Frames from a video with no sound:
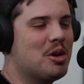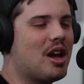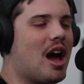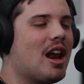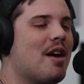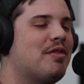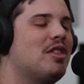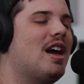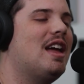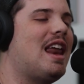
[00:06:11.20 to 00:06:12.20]
You got off
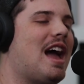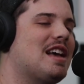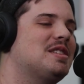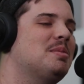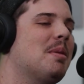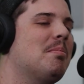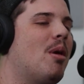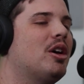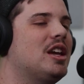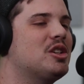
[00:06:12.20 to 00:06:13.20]
it has to be a
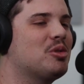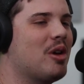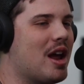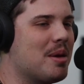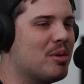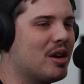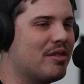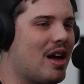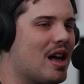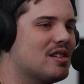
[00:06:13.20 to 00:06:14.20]
monkey train pretty
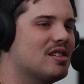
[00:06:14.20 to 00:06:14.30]
fast.